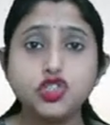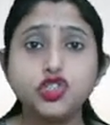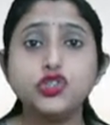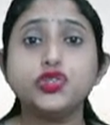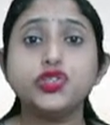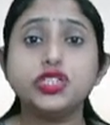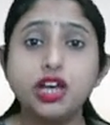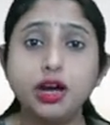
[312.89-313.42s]

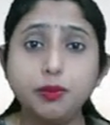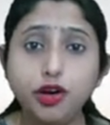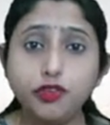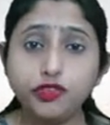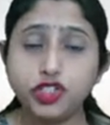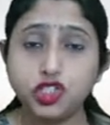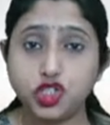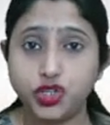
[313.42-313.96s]
So some
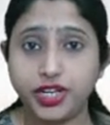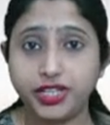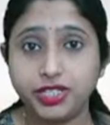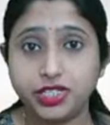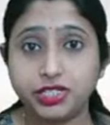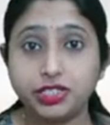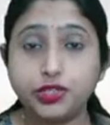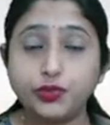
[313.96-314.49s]
of the
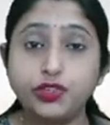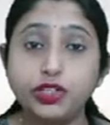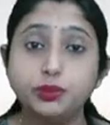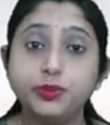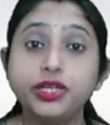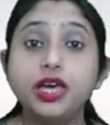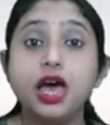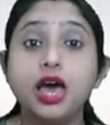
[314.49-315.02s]
changes will
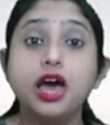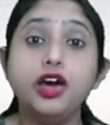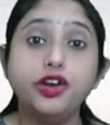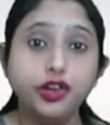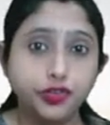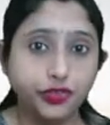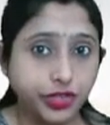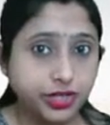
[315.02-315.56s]
be
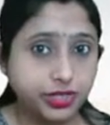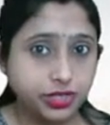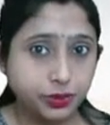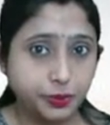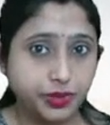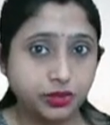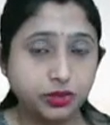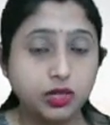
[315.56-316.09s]

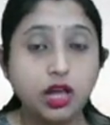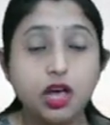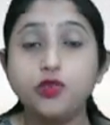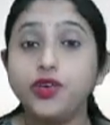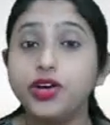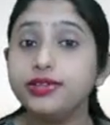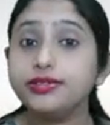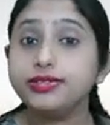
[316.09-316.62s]
reversible,
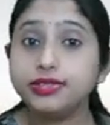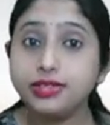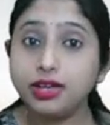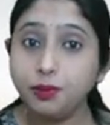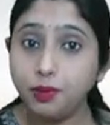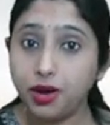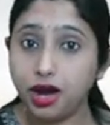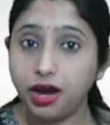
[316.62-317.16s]
whereas
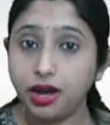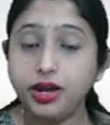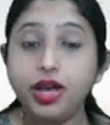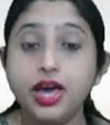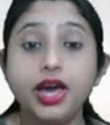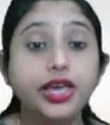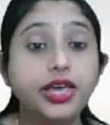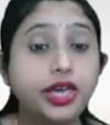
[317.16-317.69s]
some are
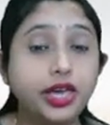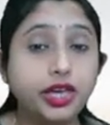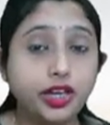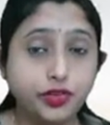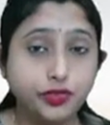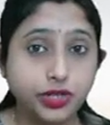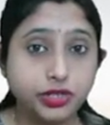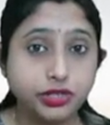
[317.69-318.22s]

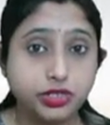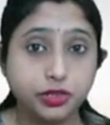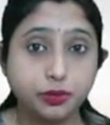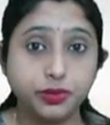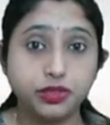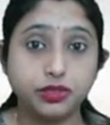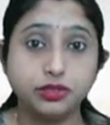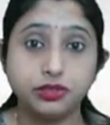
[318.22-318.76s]

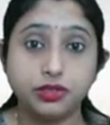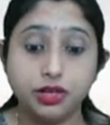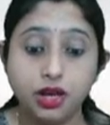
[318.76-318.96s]
irreversible.